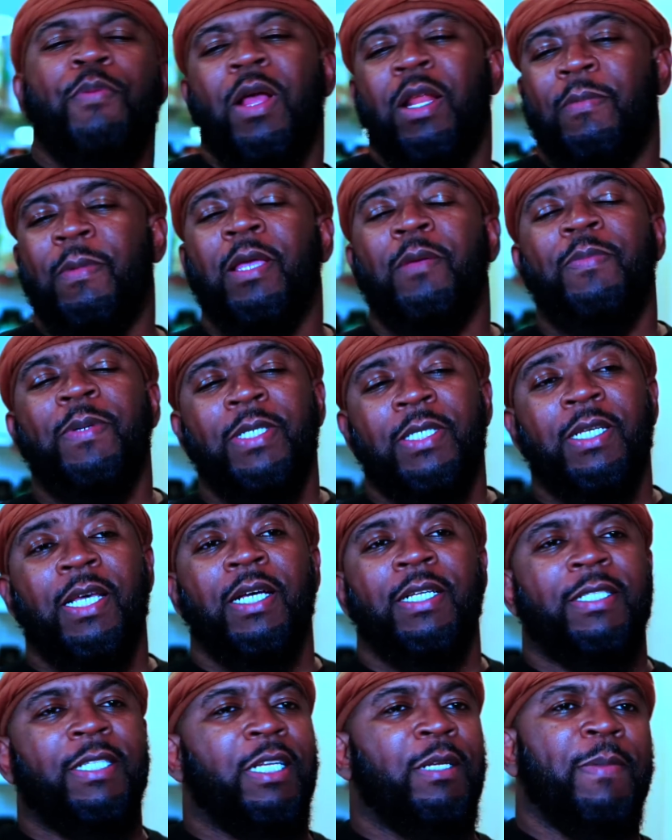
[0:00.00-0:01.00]
probably make a piece of
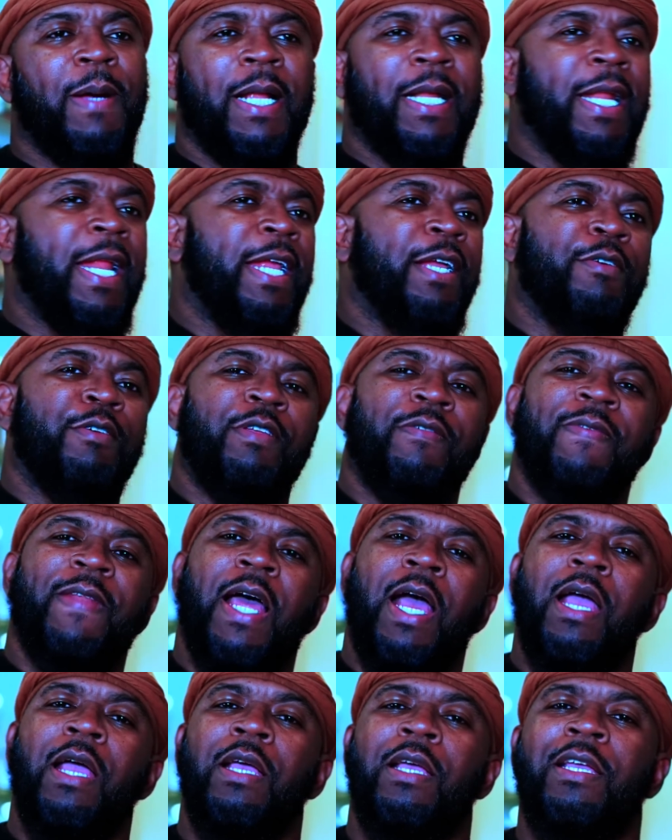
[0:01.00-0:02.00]
content about it. I ain't gonna even
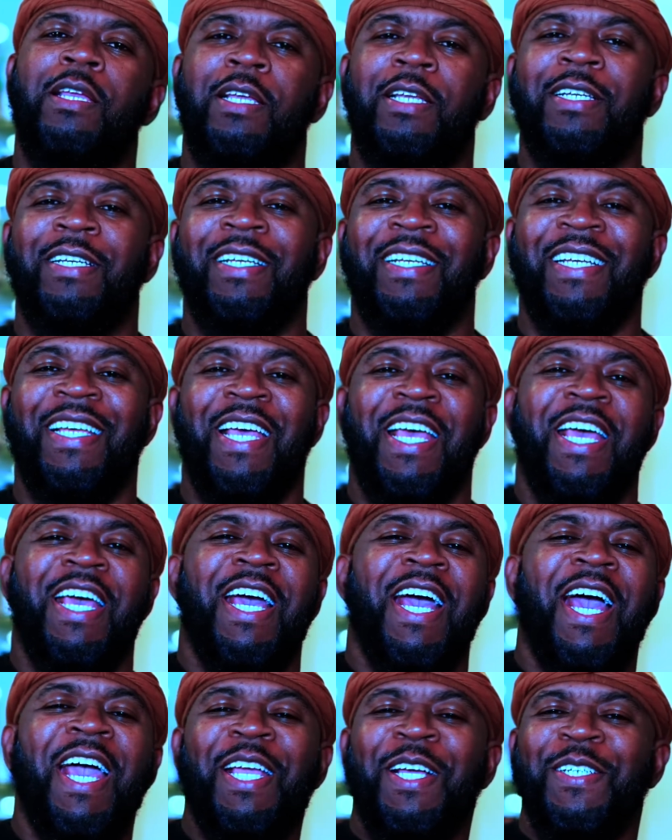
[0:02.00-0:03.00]
lie.
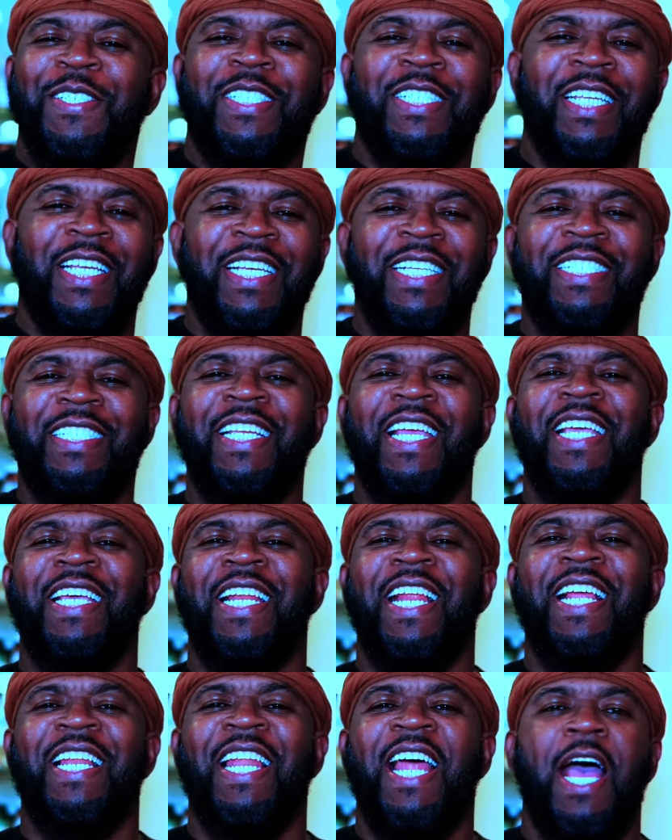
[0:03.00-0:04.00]
I ain't gonna sit here and tell you
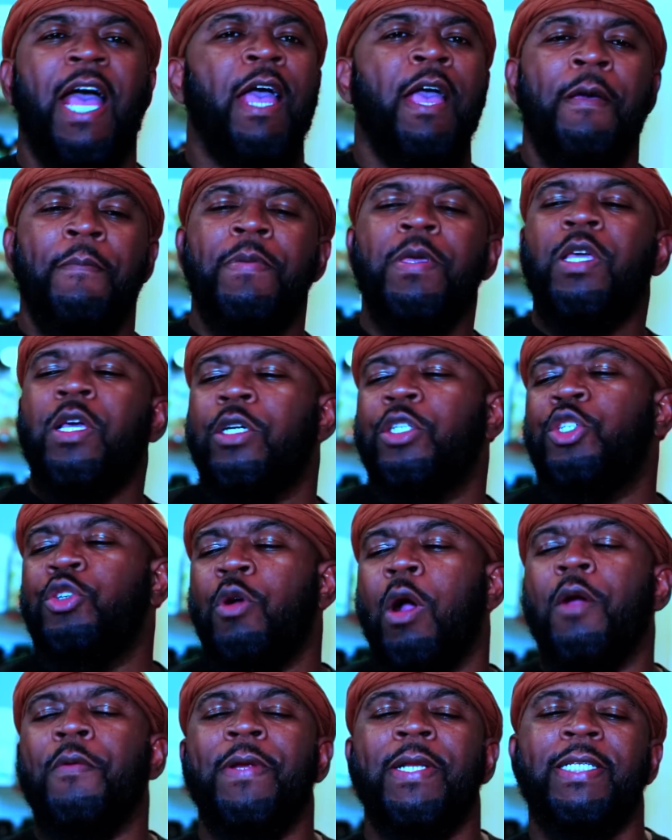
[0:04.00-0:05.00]
that lie, because
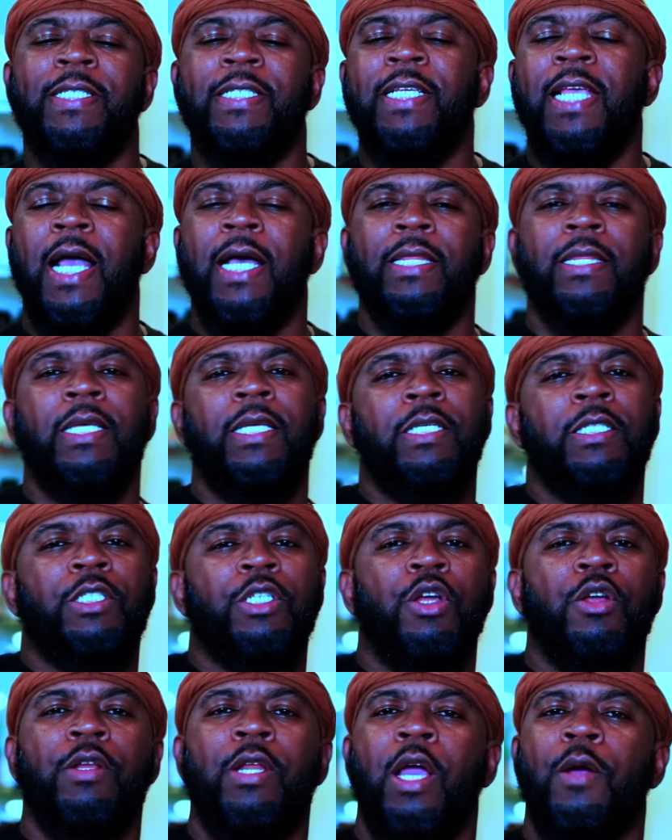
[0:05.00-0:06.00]
you already see how things
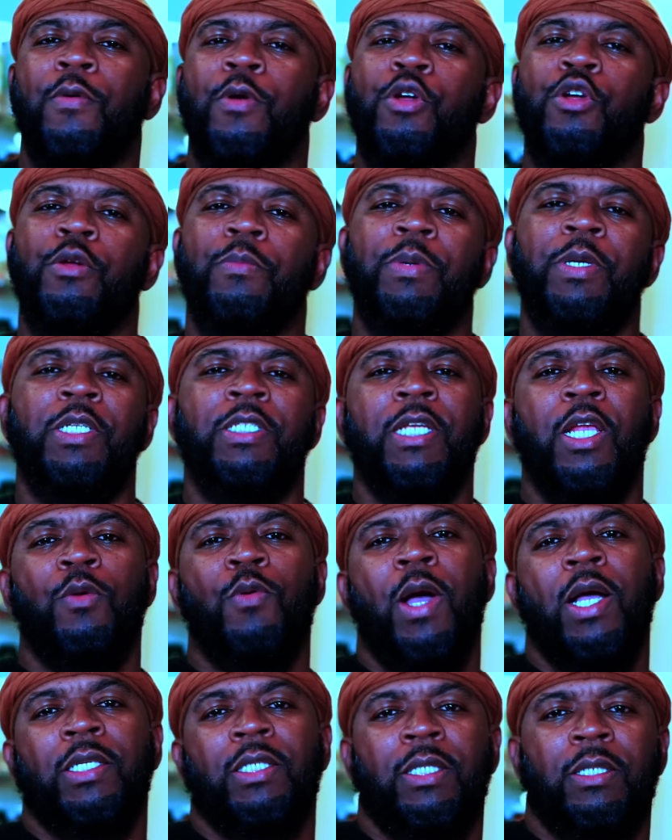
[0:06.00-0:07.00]
turned out with her and PJ
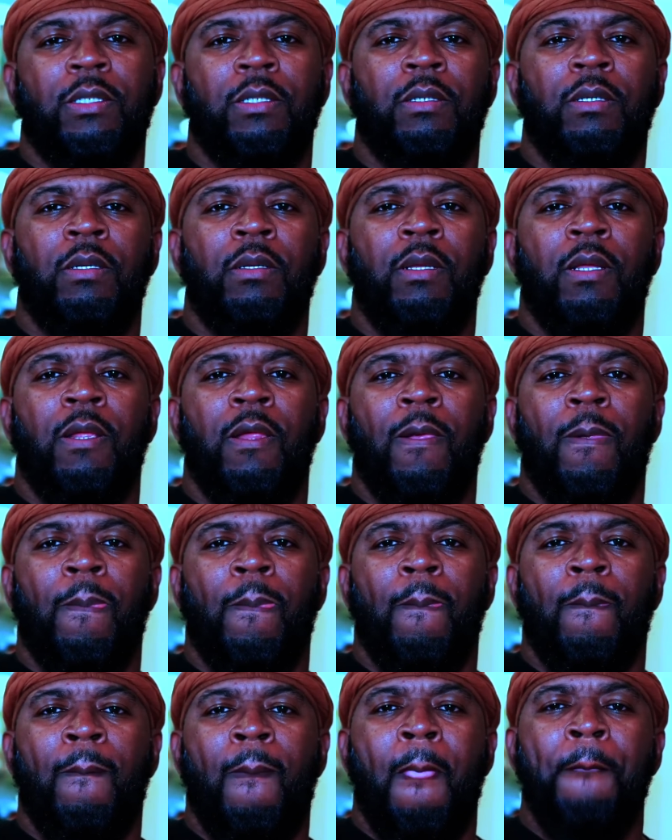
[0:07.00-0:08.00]
Washington.
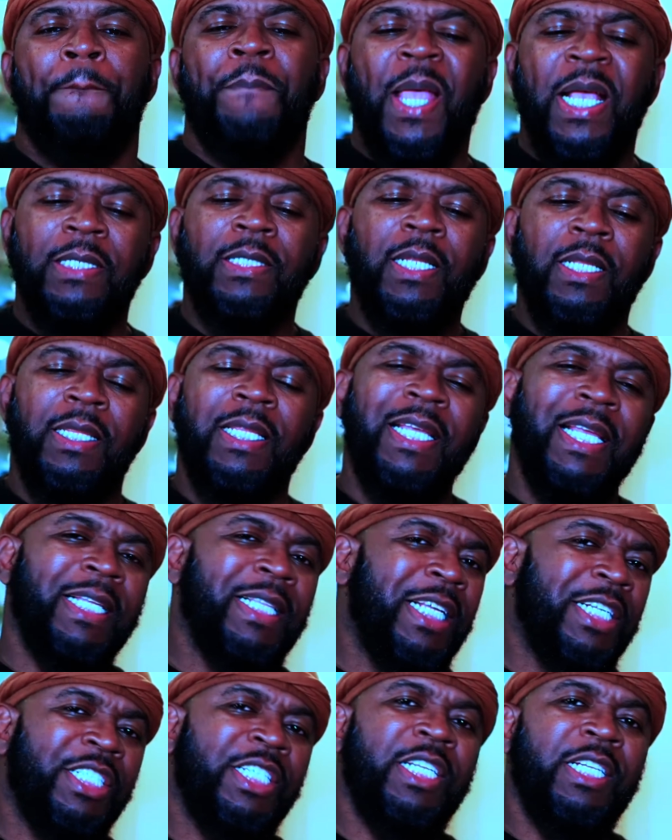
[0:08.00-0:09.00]
That's the thing
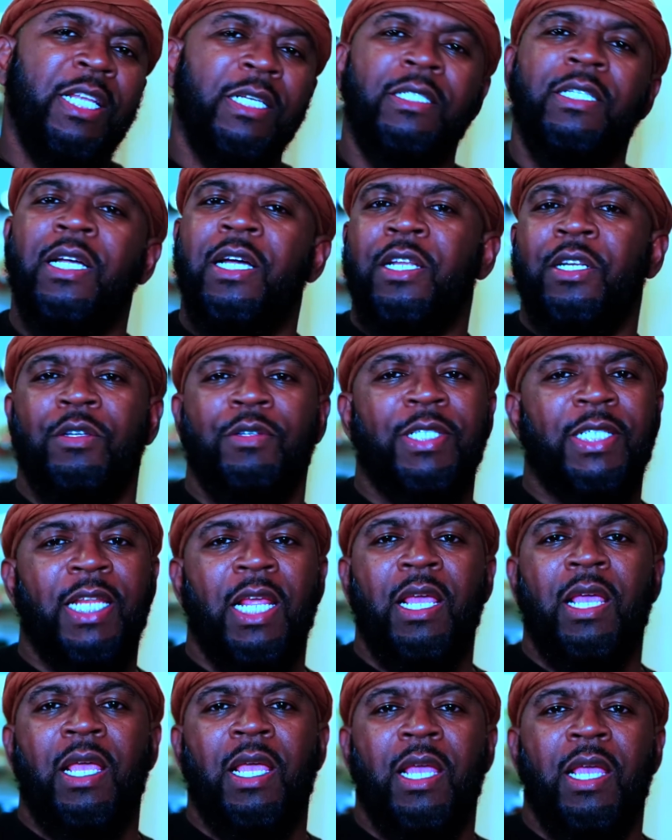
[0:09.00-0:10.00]
that she doesn't
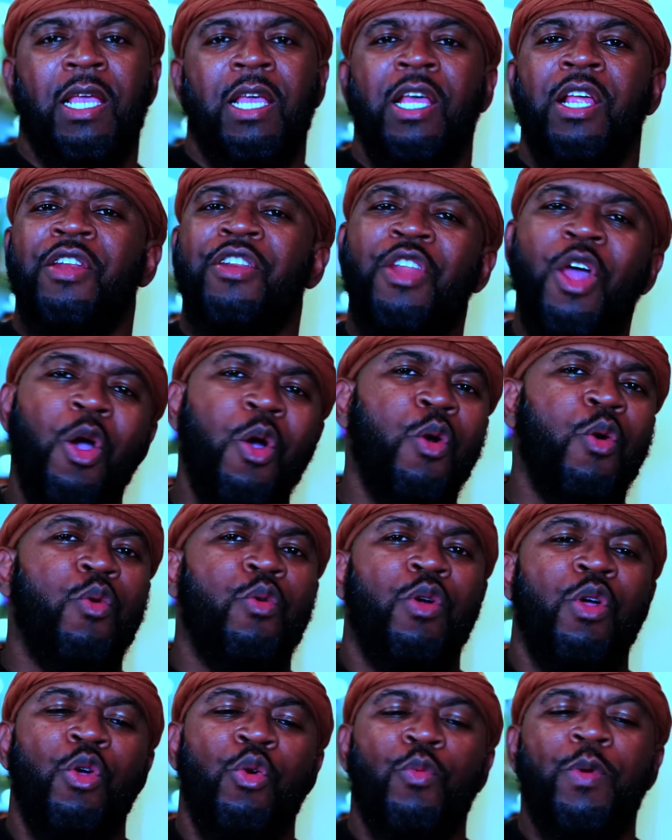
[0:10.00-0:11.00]
understand.
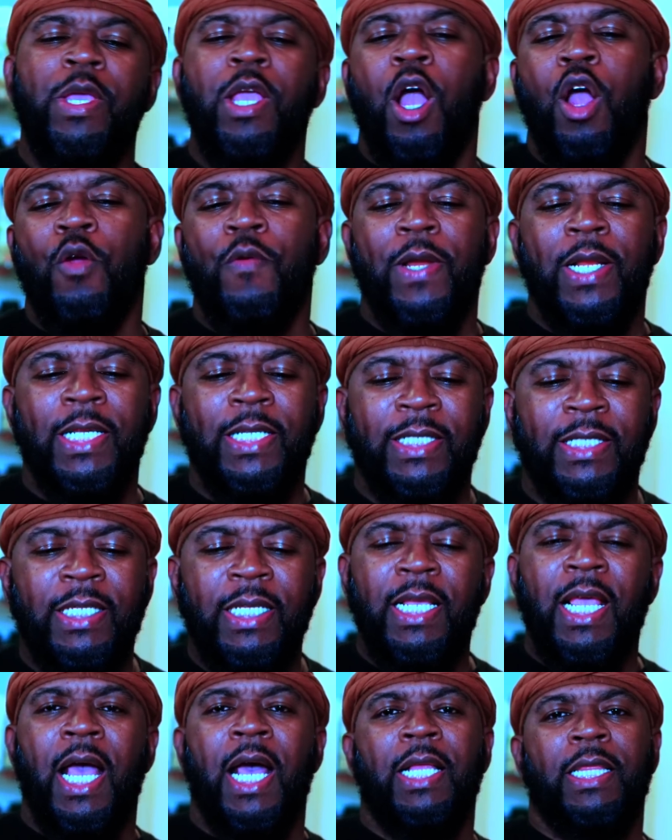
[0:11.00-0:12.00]
No, we already
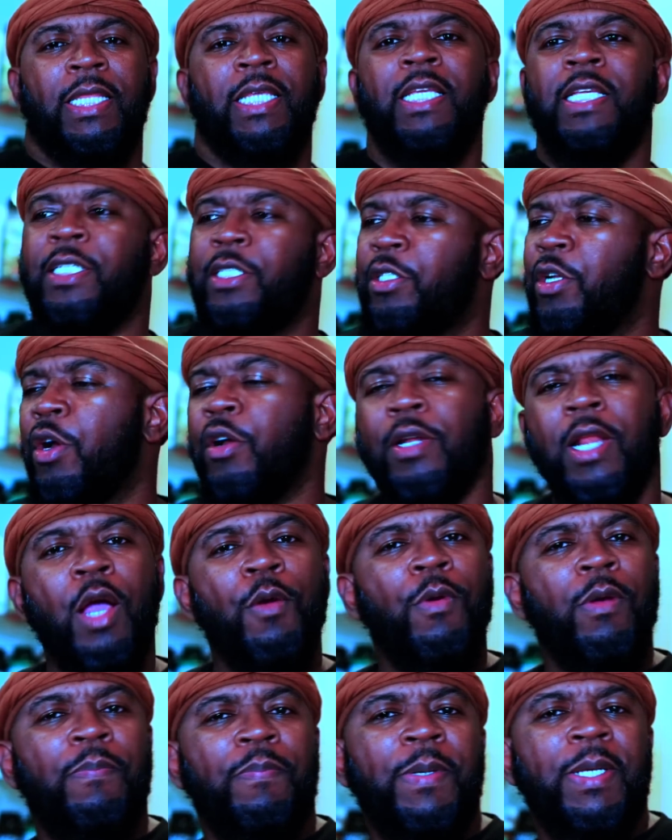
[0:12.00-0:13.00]
see how things turned
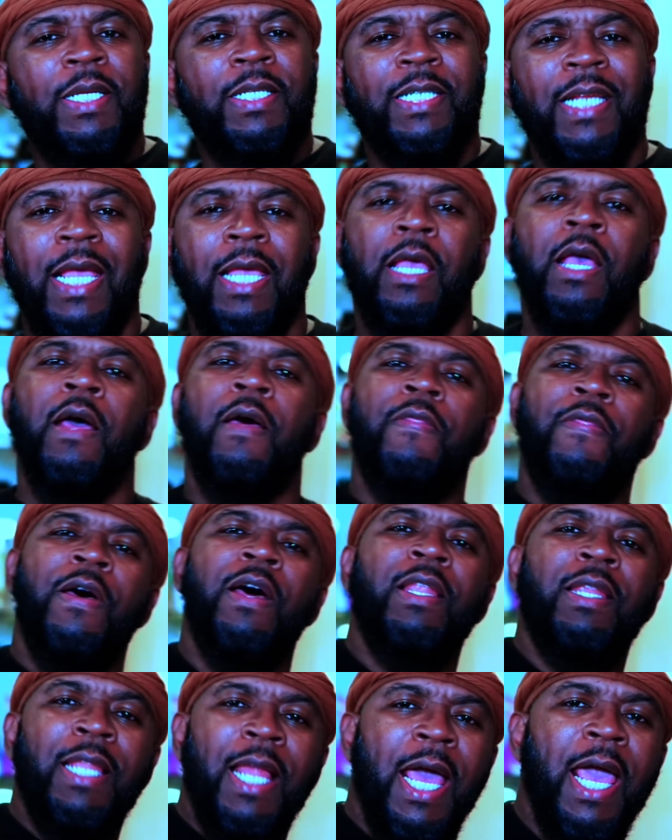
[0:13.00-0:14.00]
out with PJ,
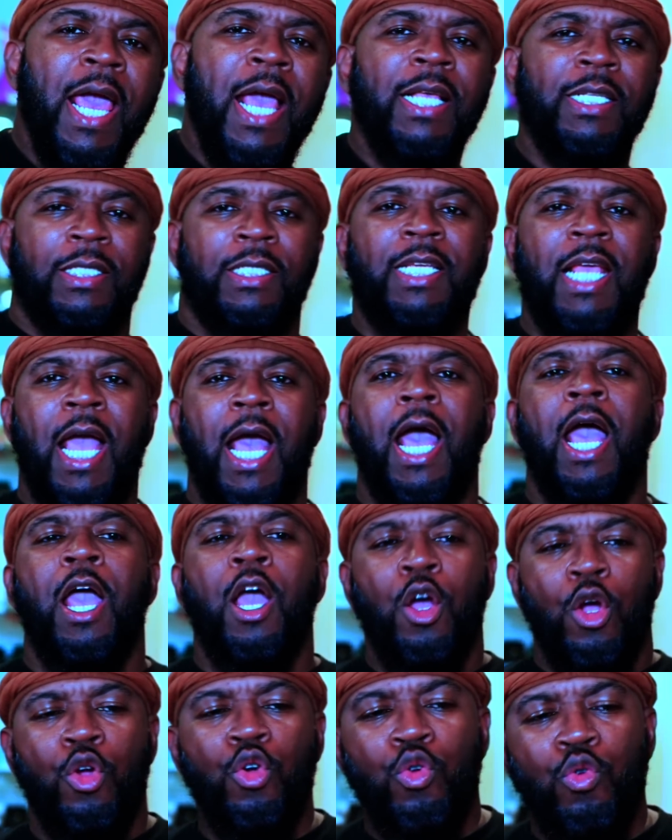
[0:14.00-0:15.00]
the last guy
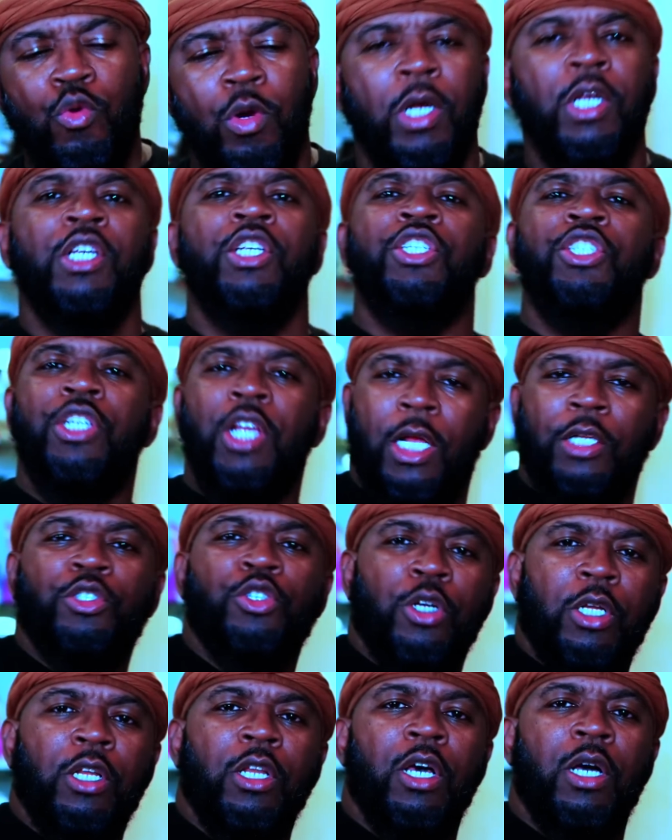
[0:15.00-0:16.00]
who shot
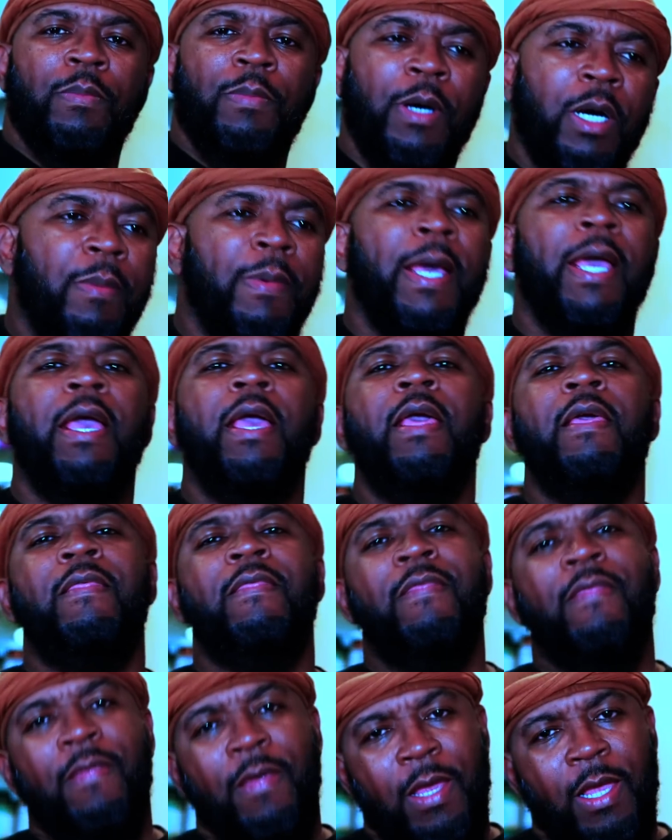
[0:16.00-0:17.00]
your club up
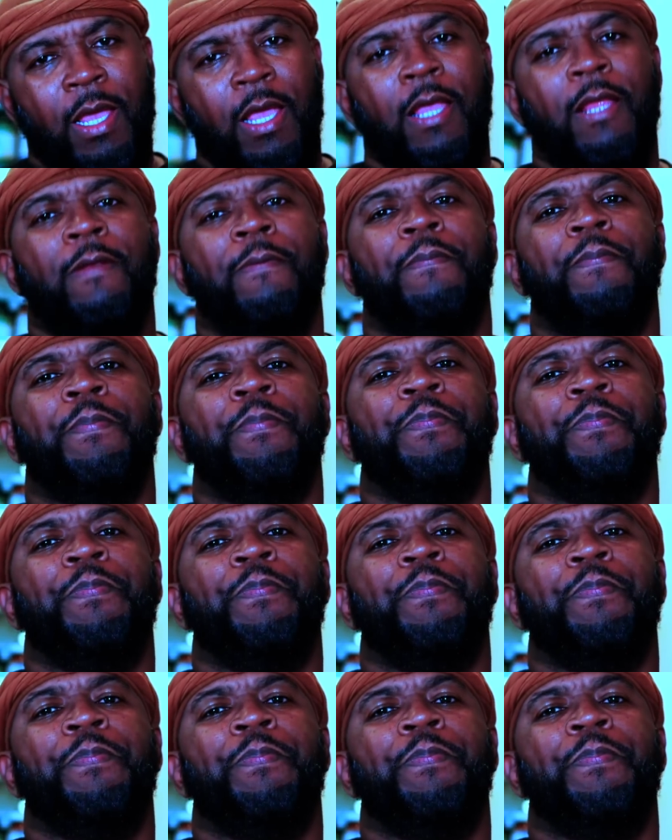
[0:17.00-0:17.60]
and then